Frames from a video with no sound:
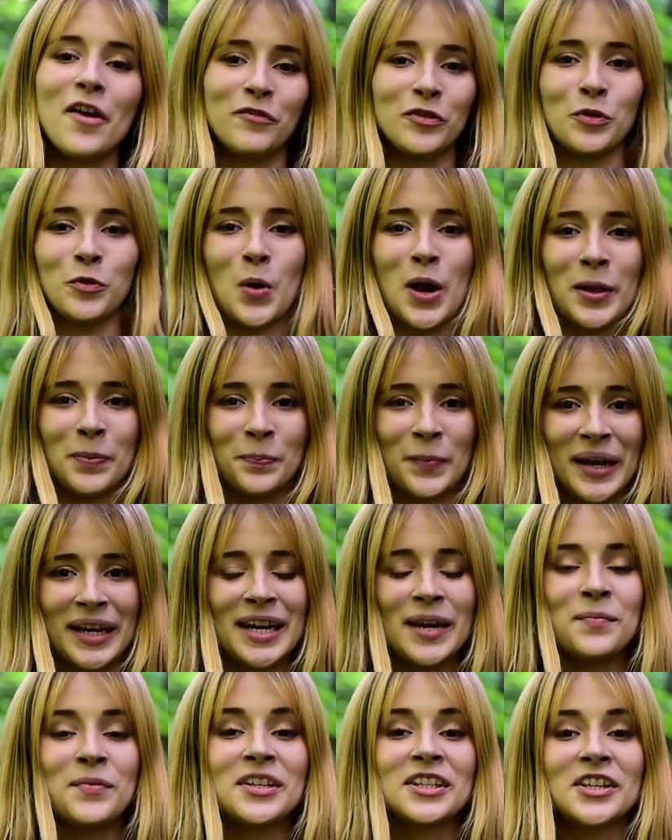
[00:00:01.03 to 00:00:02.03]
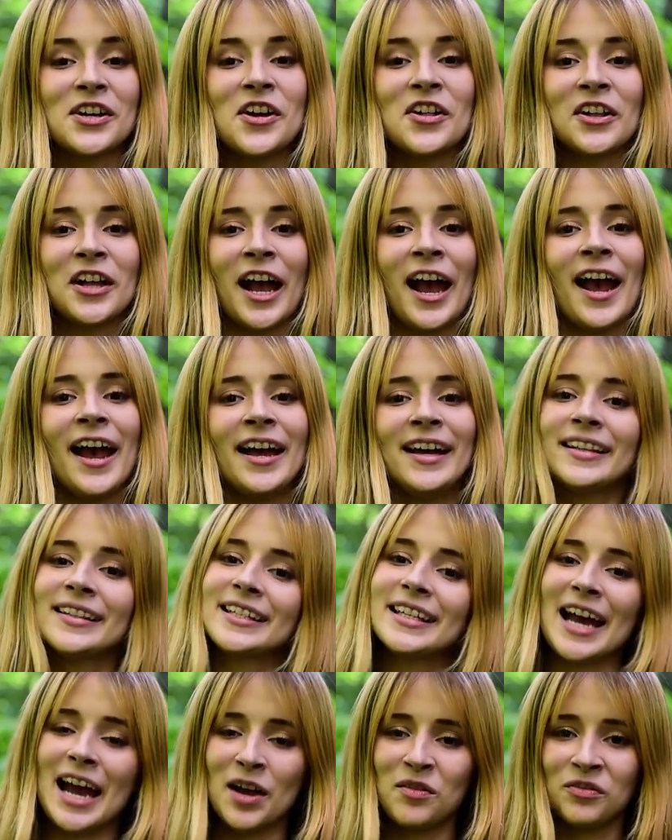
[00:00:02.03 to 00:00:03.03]
everyone, my name is Olga and
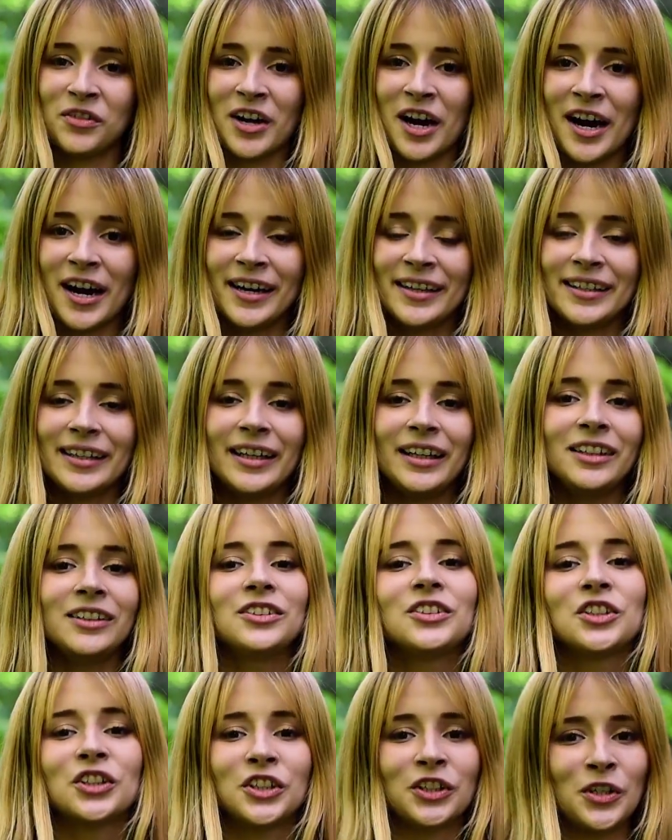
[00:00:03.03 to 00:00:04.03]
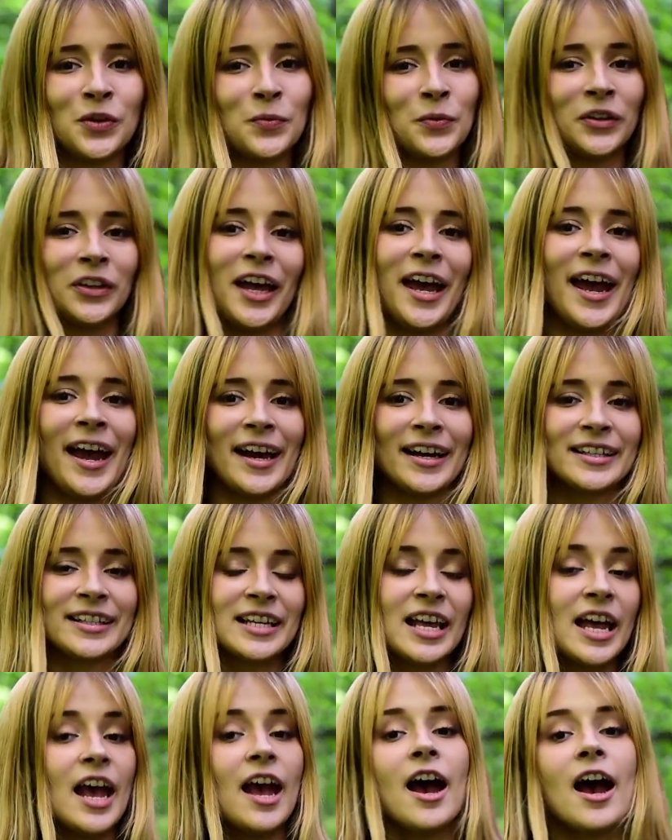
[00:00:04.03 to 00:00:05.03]
I'm guide in Chernobyl
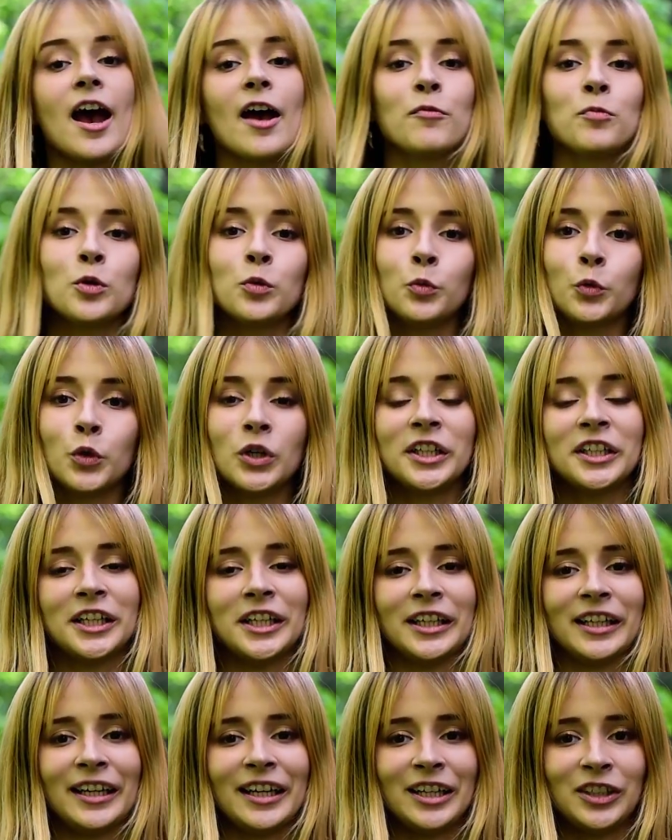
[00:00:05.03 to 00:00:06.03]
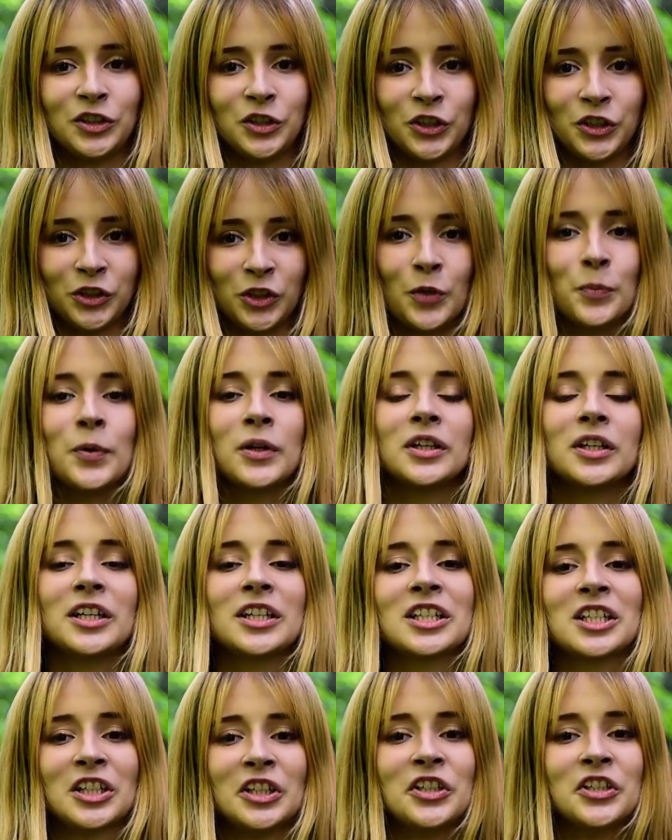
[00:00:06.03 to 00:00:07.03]
X. I've been working in Chernobyl
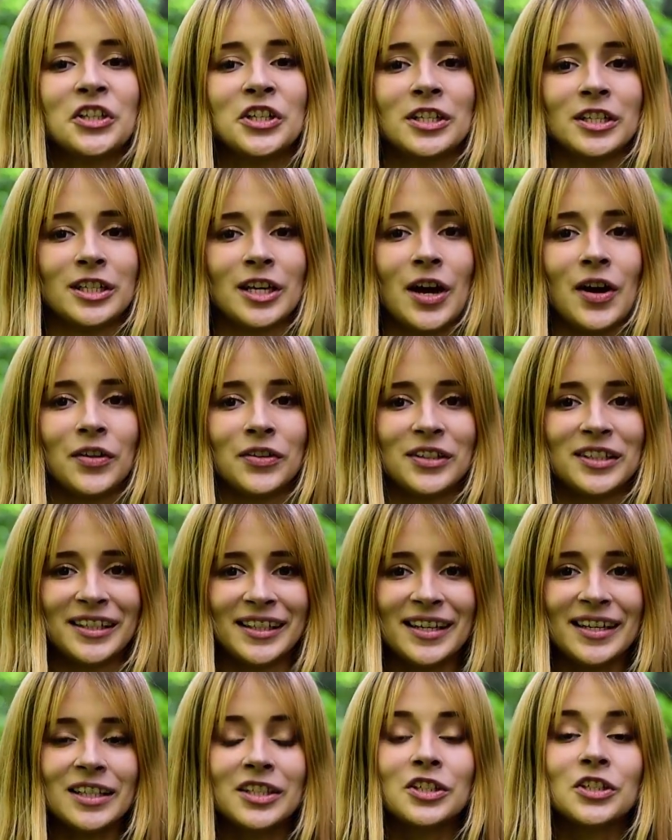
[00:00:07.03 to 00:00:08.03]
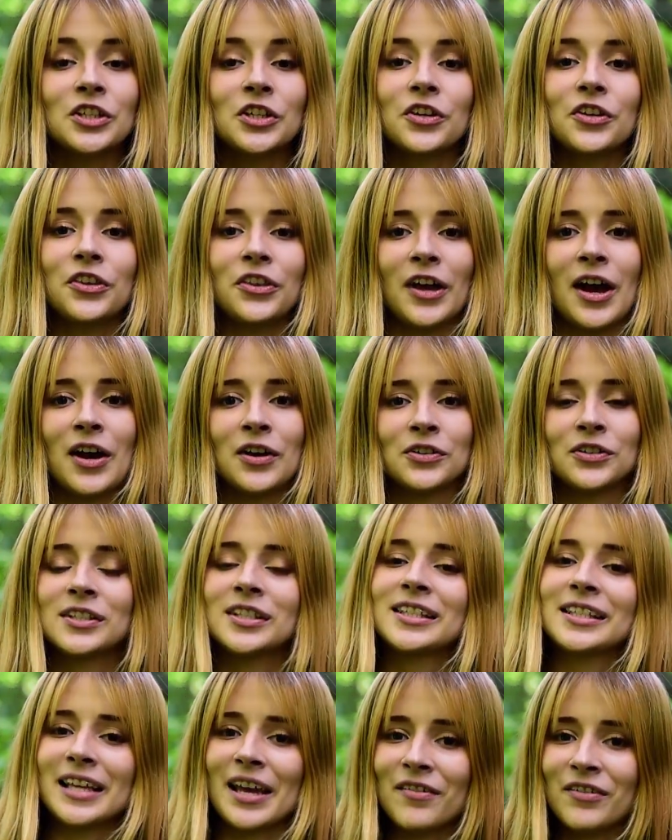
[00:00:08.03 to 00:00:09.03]
exclusion zone since
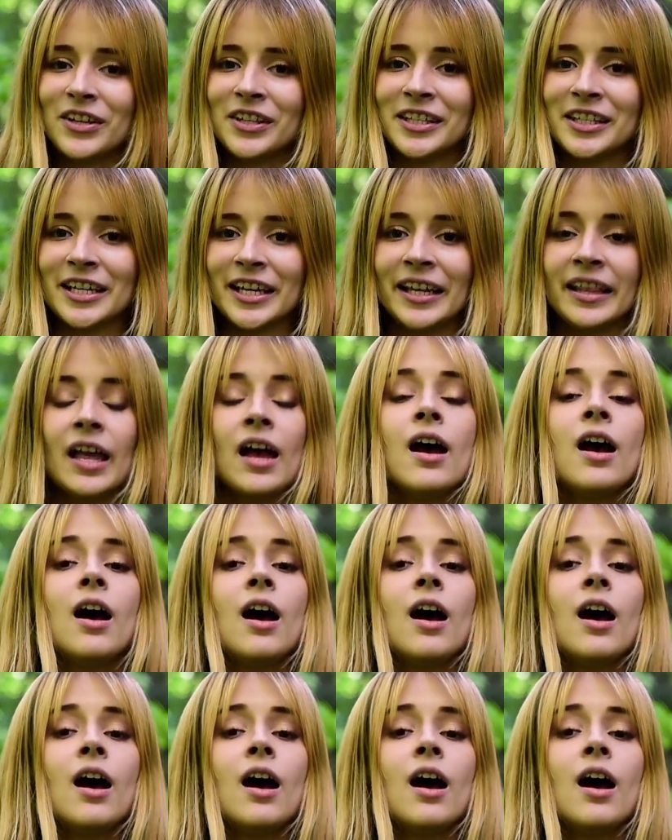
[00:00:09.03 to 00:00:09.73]
2017.